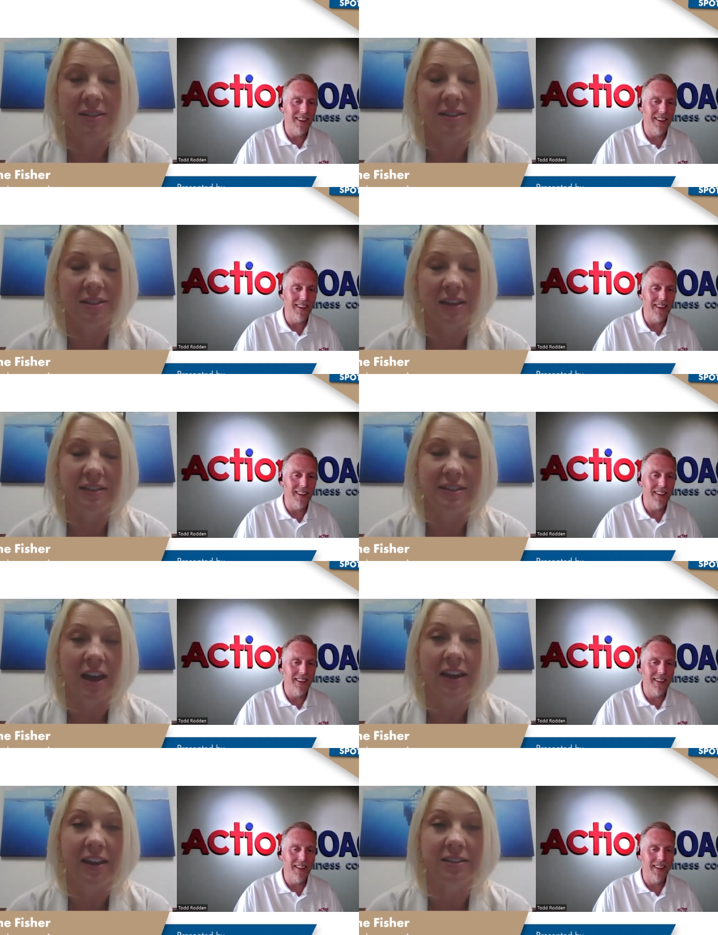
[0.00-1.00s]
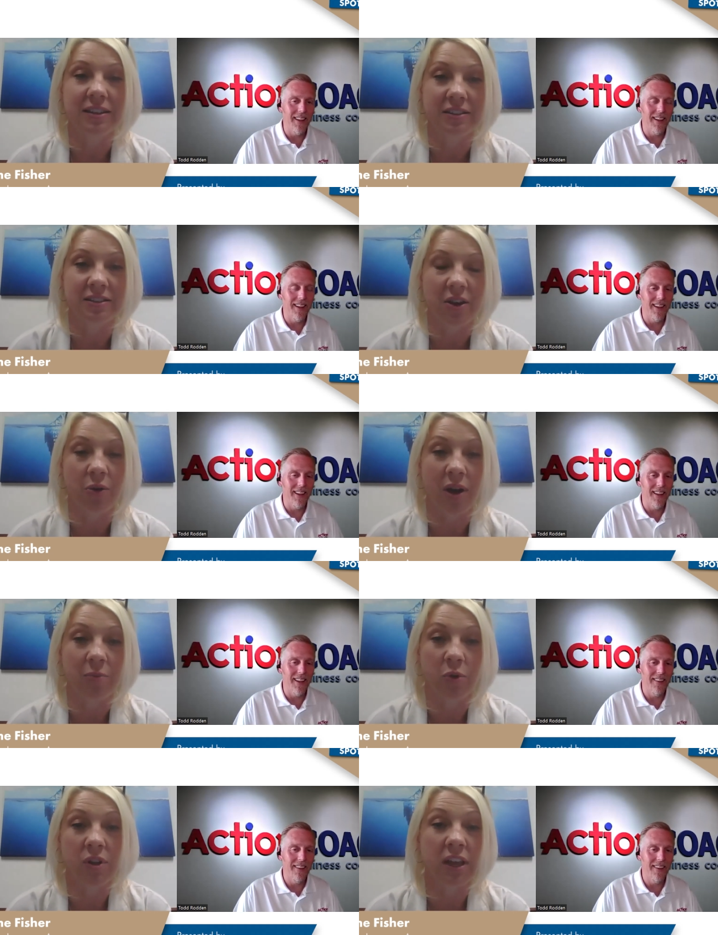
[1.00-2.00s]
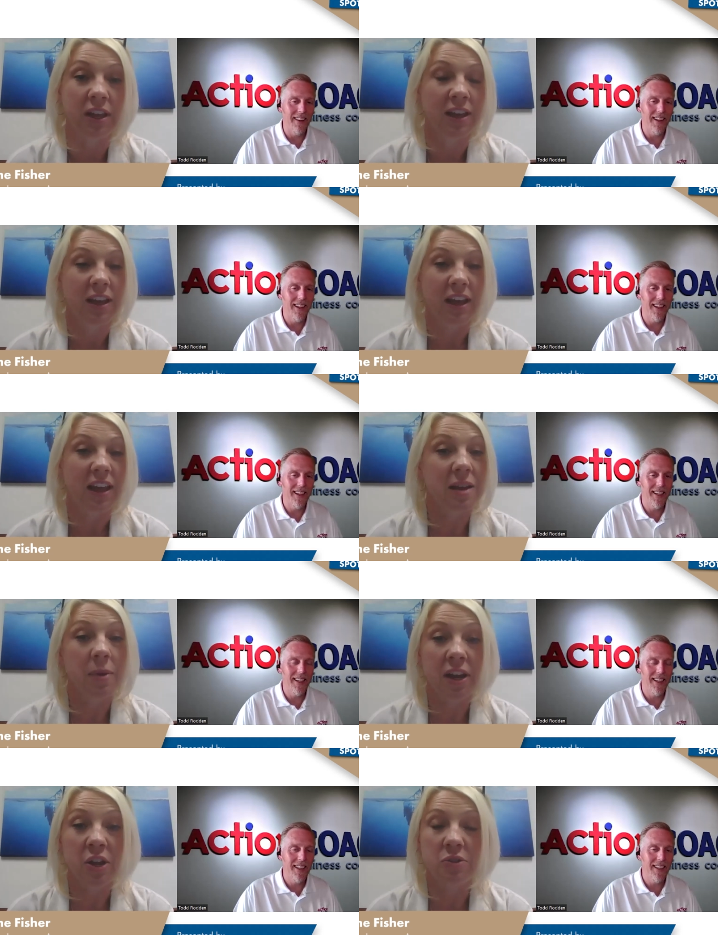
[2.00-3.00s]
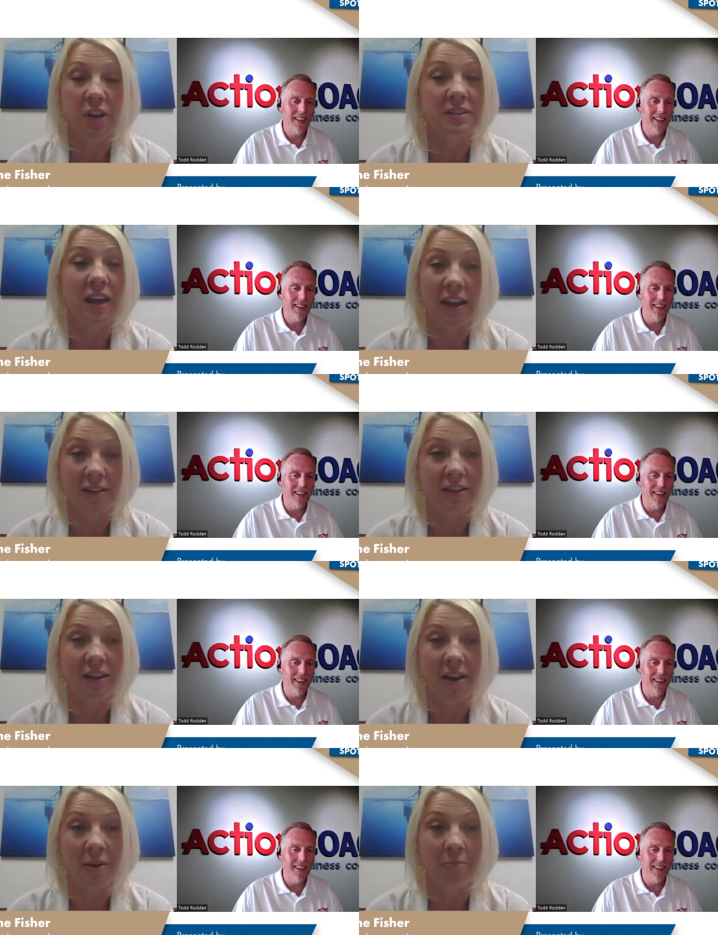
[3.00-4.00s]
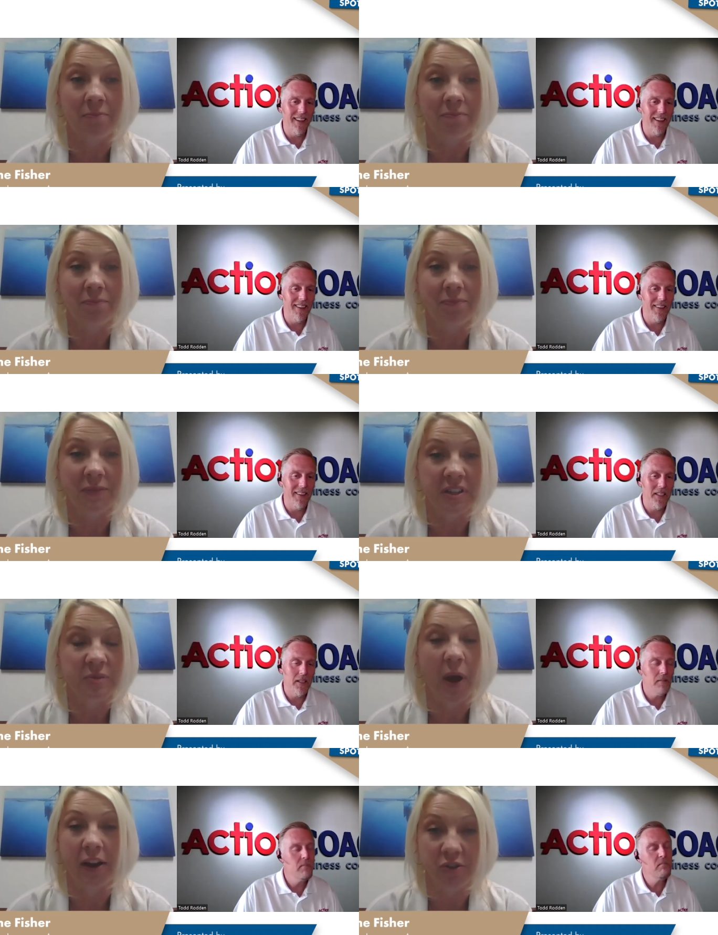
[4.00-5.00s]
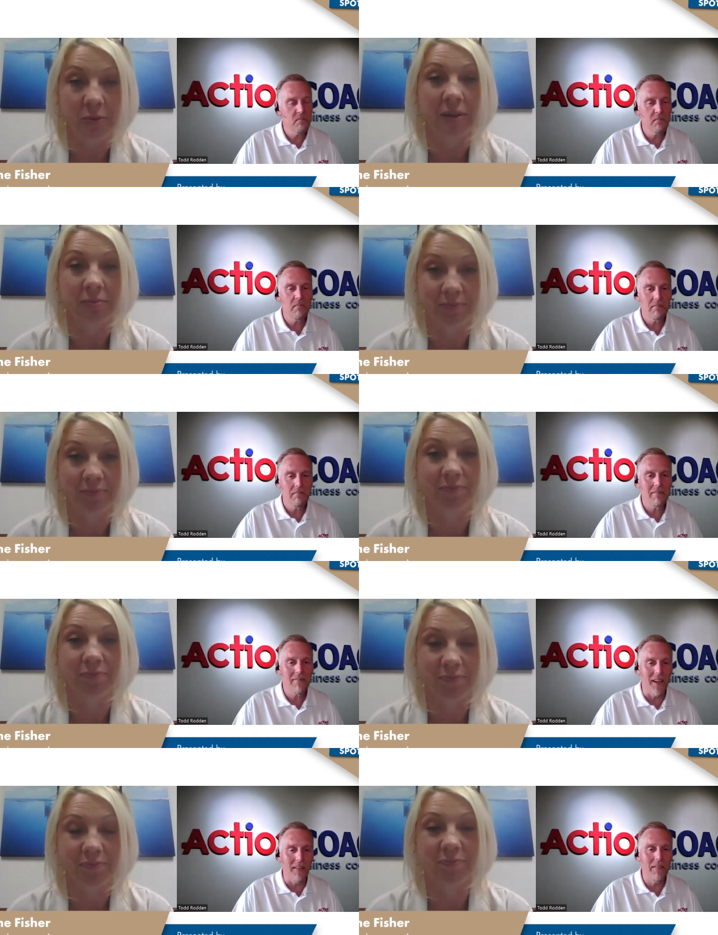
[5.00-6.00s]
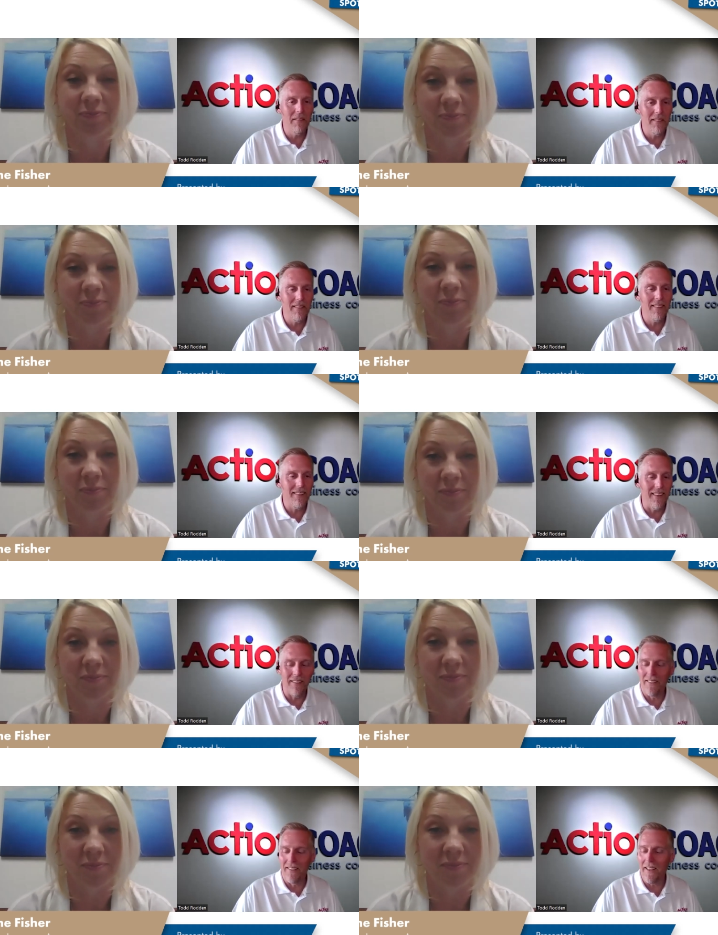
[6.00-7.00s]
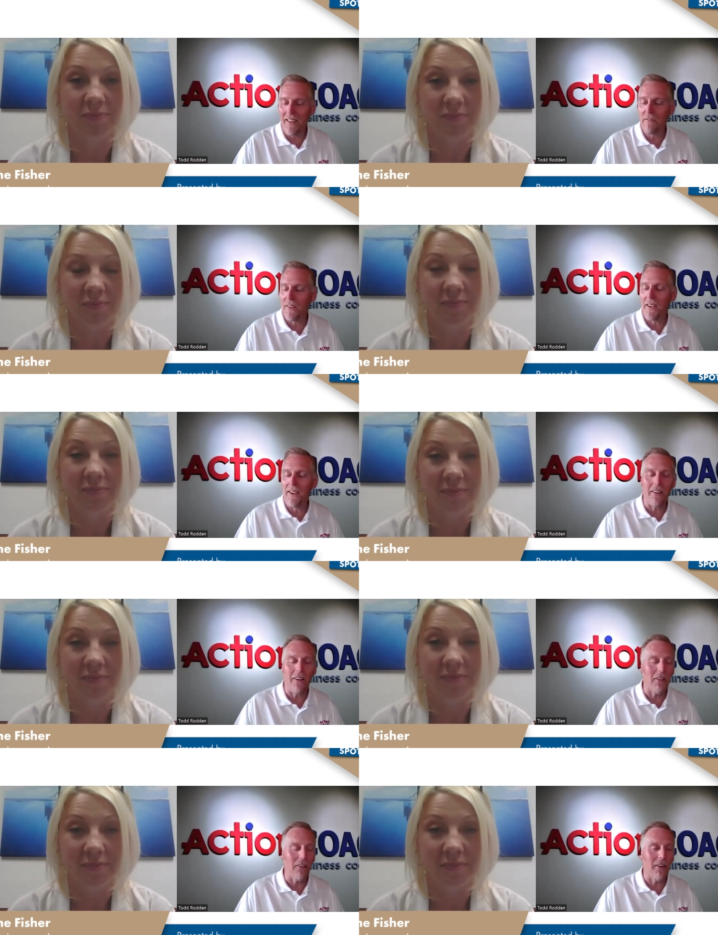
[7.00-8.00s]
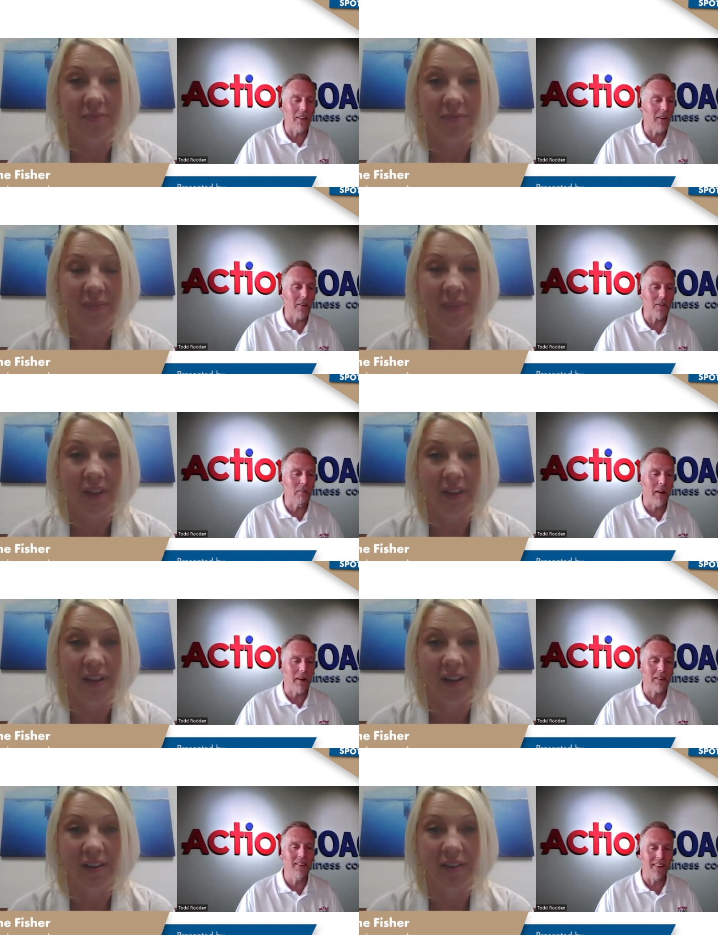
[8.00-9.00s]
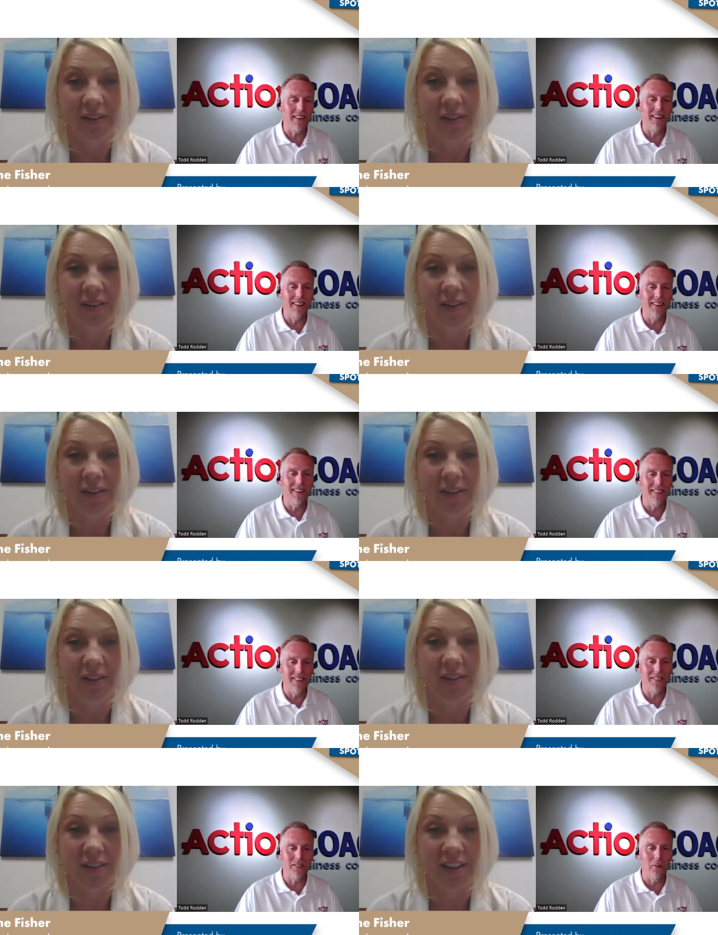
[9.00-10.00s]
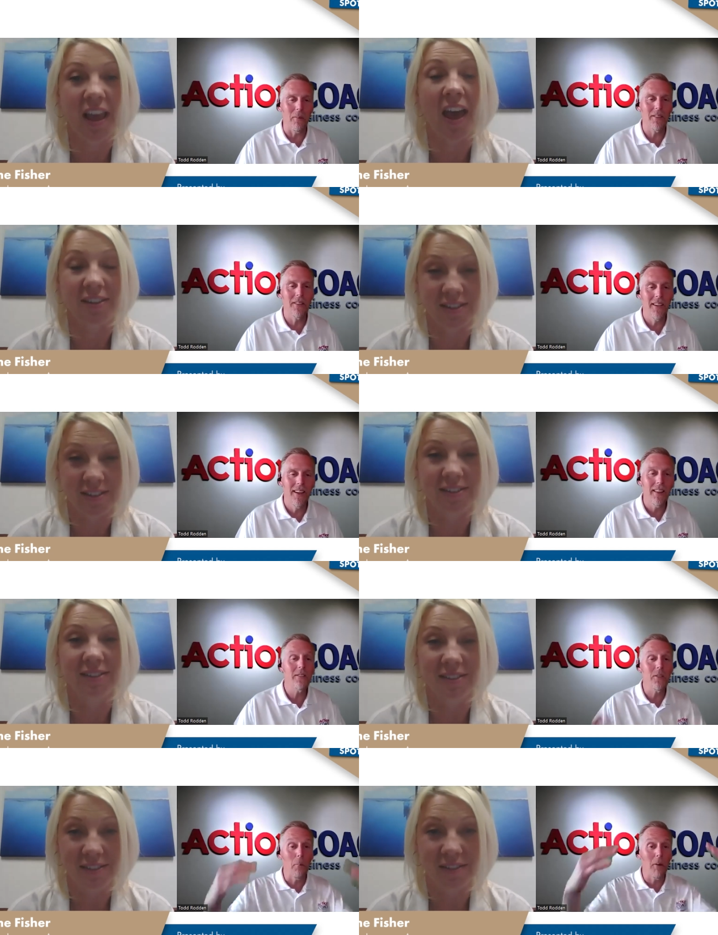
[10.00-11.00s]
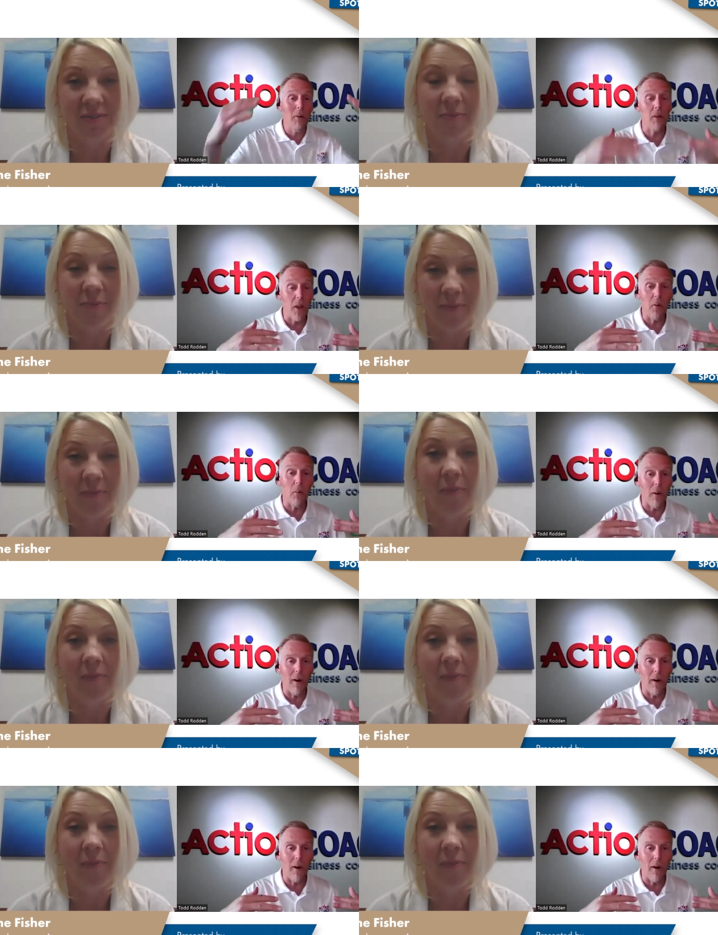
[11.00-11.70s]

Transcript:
Speaker 1: it's it's not easy. So I'm really anybody who does that um, inspires me.
Speaker 2: Yep yeah, definitely uh, garner all of our respect, right? Uh, there's so yes. much. There's so much below the